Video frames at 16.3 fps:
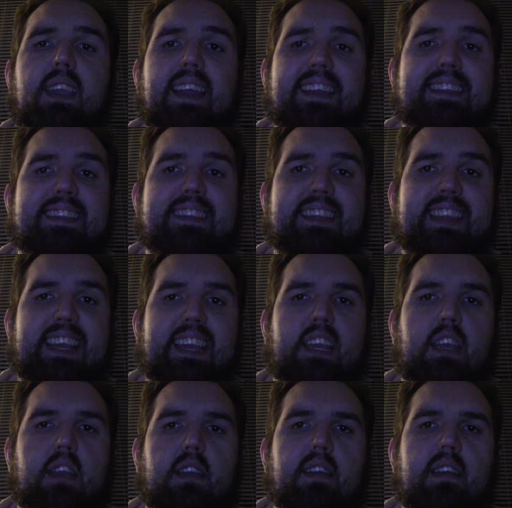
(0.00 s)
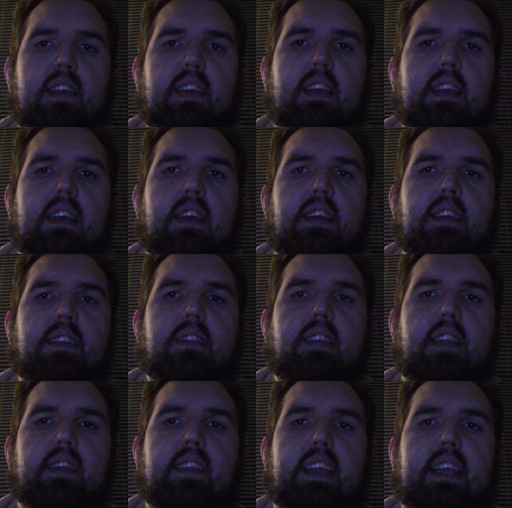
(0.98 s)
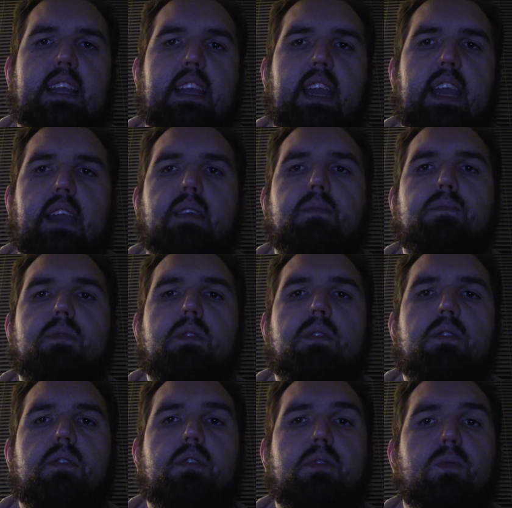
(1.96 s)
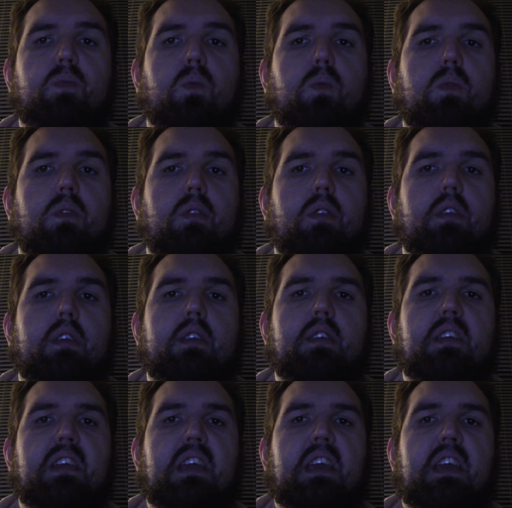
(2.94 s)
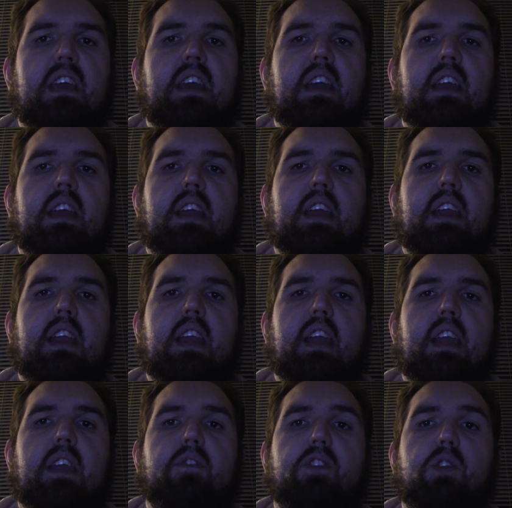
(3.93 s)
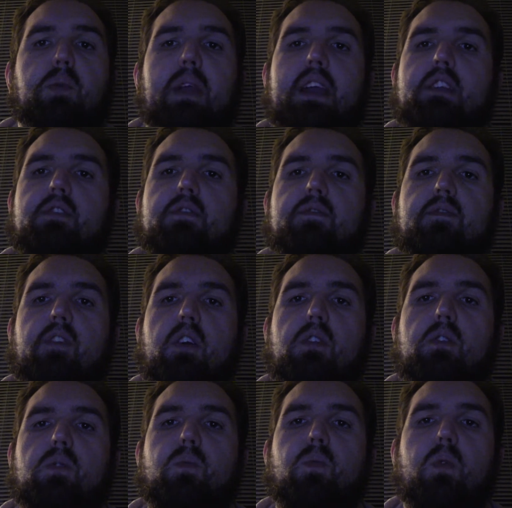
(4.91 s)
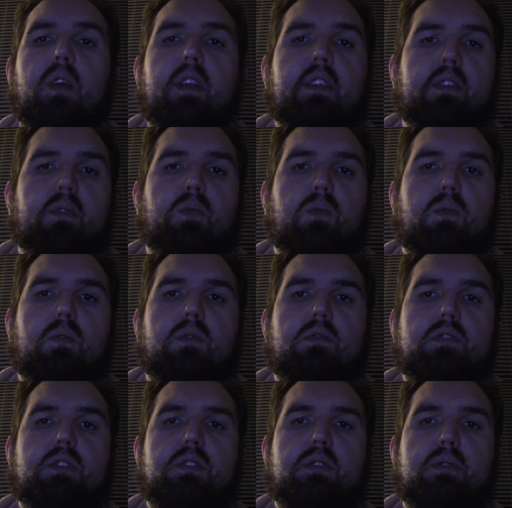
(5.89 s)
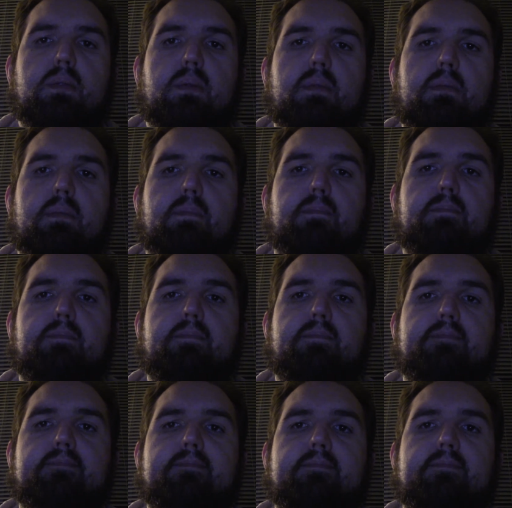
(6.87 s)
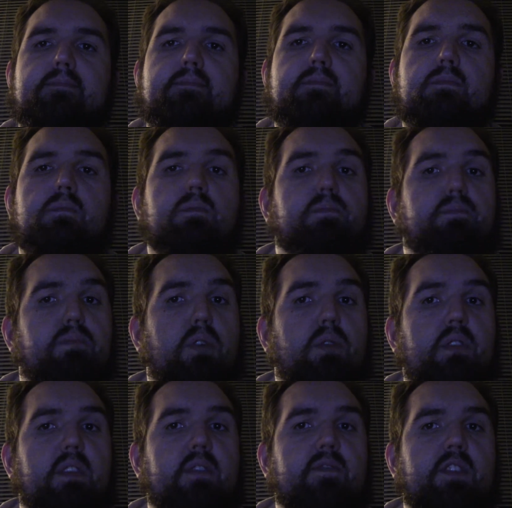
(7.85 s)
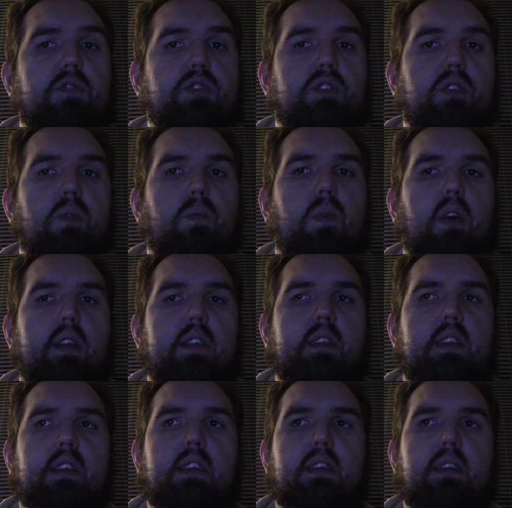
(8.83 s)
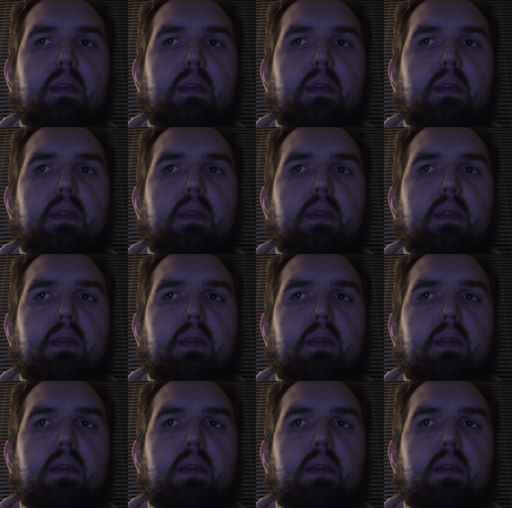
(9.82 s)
I think that the game could work if you had to follow one of the rules, both if you so wanted,